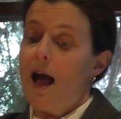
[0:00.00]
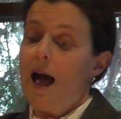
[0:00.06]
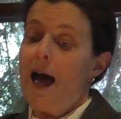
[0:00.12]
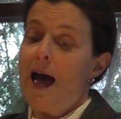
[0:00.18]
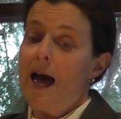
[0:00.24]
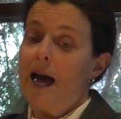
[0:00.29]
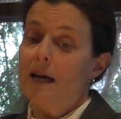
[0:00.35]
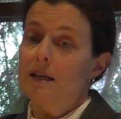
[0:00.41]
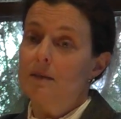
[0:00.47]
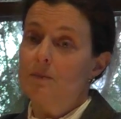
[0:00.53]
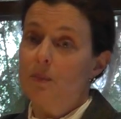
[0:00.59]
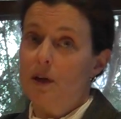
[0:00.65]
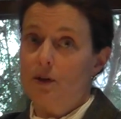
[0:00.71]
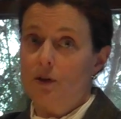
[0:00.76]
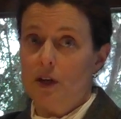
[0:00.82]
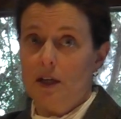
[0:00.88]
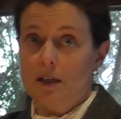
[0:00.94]
and
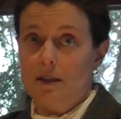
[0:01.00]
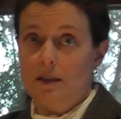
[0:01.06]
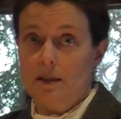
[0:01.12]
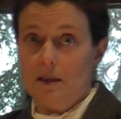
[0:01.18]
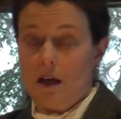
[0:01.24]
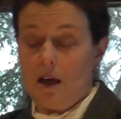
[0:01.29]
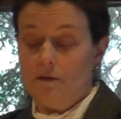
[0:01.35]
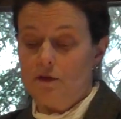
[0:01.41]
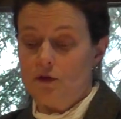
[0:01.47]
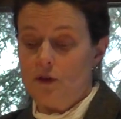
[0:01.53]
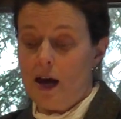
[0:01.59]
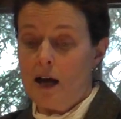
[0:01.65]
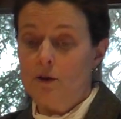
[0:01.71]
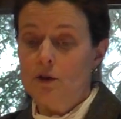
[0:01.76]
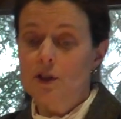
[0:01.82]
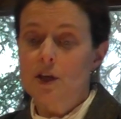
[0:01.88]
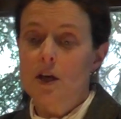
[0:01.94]
periods of
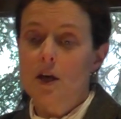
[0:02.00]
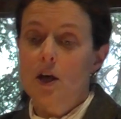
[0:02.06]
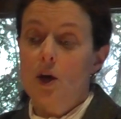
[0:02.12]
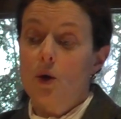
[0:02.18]
drought.